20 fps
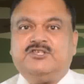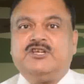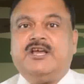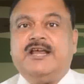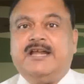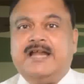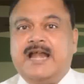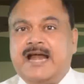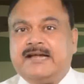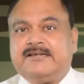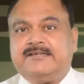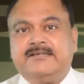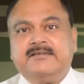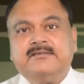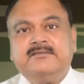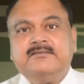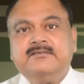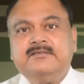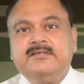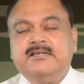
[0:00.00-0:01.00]
are enacted.
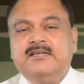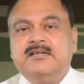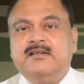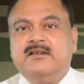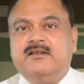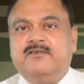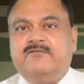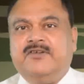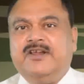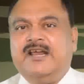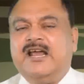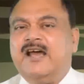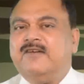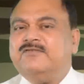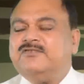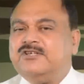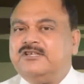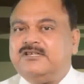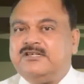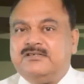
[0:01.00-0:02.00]
We
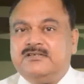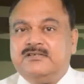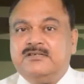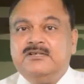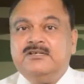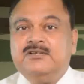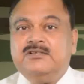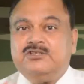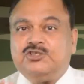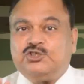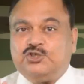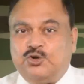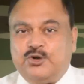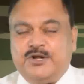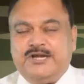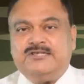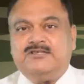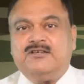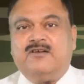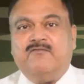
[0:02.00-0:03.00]
have certain
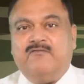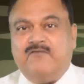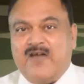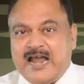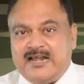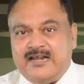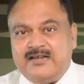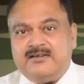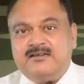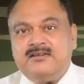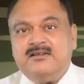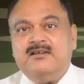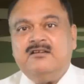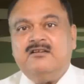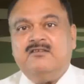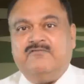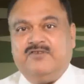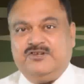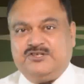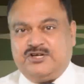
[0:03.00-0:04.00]
stories of valor
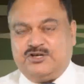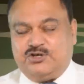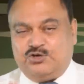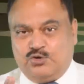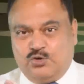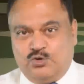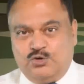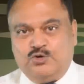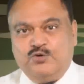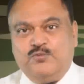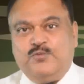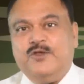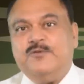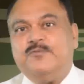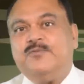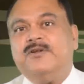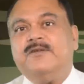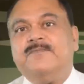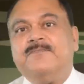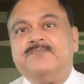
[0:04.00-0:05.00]
which are told to
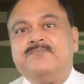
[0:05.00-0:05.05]
people.